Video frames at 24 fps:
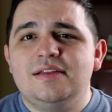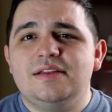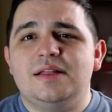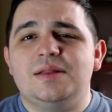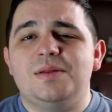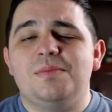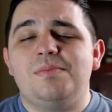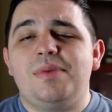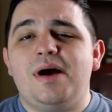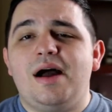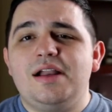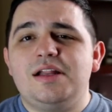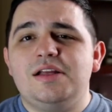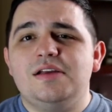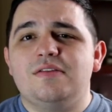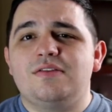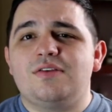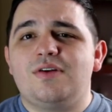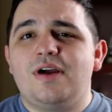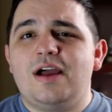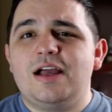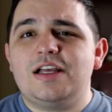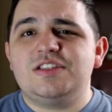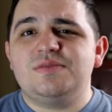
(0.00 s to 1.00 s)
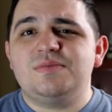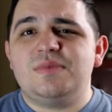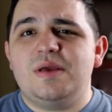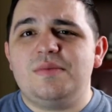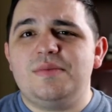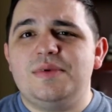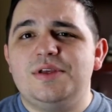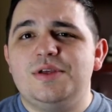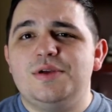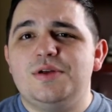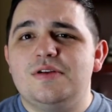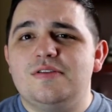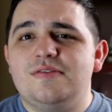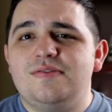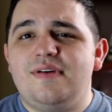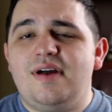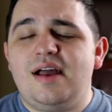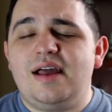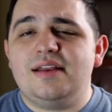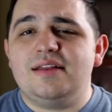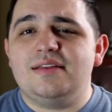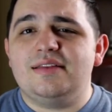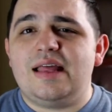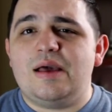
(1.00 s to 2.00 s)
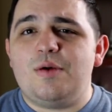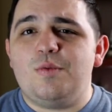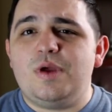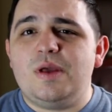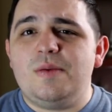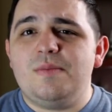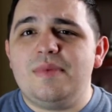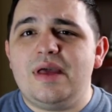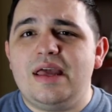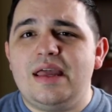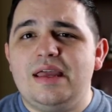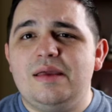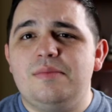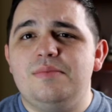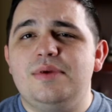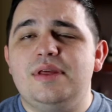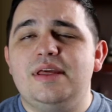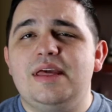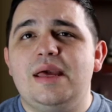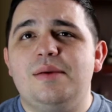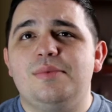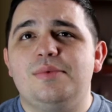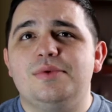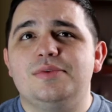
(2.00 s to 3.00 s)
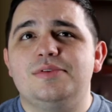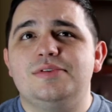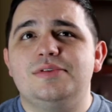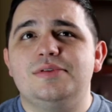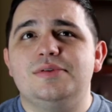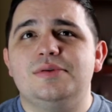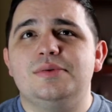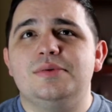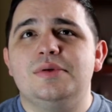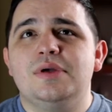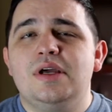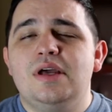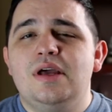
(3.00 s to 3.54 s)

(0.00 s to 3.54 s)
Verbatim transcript: that the body of Christ may be unified, and that we may be able to